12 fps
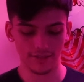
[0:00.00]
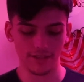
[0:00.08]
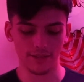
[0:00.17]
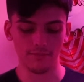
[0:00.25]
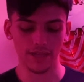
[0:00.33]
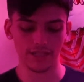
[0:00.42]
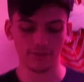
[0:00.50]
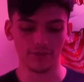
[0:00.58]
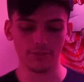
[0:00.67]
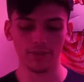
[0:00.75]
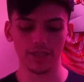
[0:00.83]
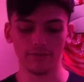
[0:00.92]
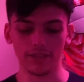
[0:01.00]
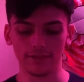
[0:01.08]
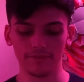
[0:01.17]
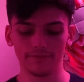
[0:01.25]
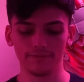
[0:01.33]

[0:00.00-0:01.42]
and it makes one big one.